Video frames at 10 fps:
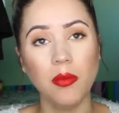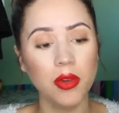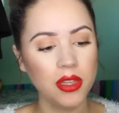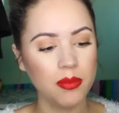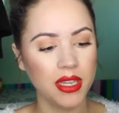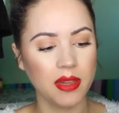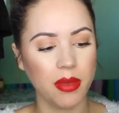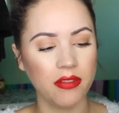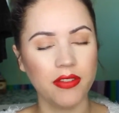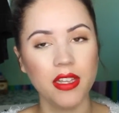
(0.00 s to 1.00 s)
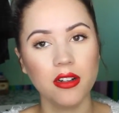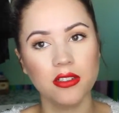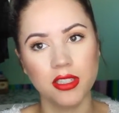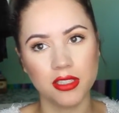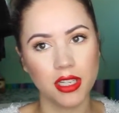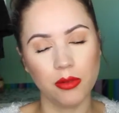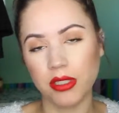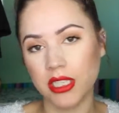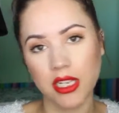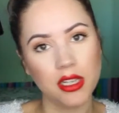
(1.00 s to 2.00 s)
I'm really picky. My feet are just like
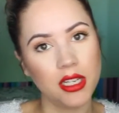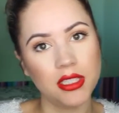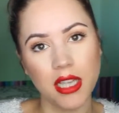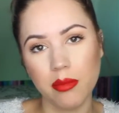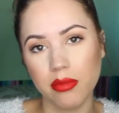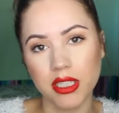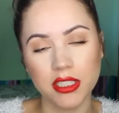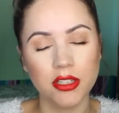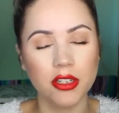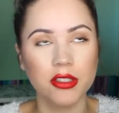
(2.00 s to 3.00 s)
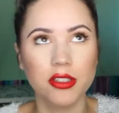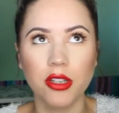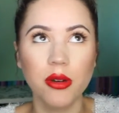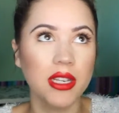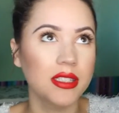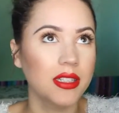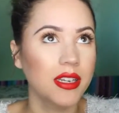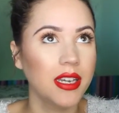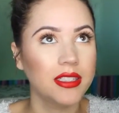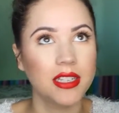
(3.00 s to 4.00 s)
ridiculous. I blister so
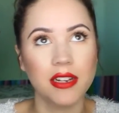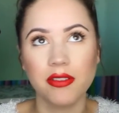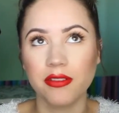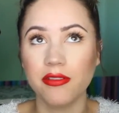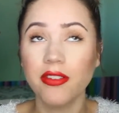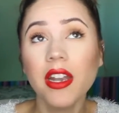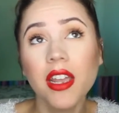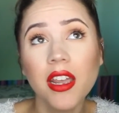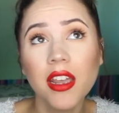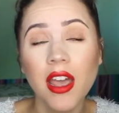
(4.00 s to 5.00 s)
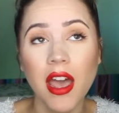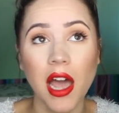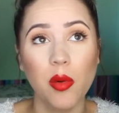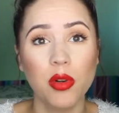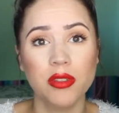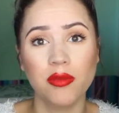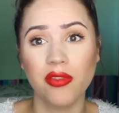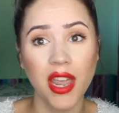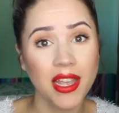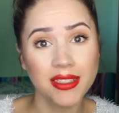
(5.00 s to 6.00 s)
easily. It's not even funny. I wore
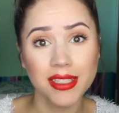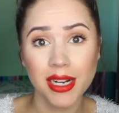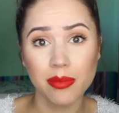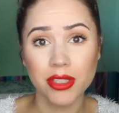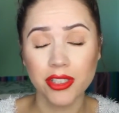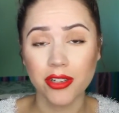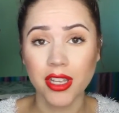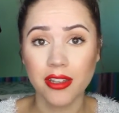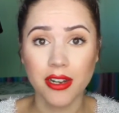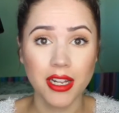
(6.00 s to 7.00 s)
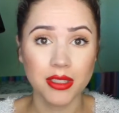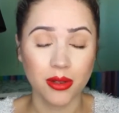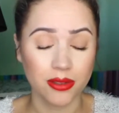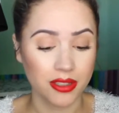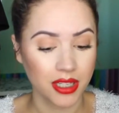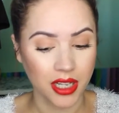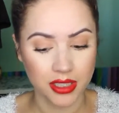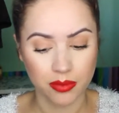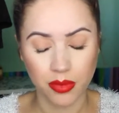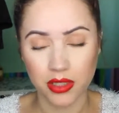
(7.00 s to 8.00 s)
some Vans and I blistered the other day, so I was just like,
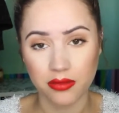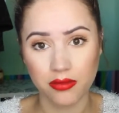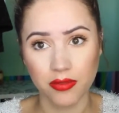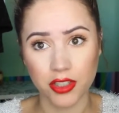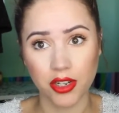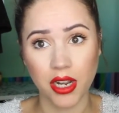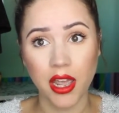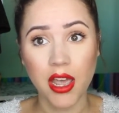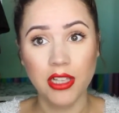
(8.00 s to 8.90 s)
it's it's frustrating.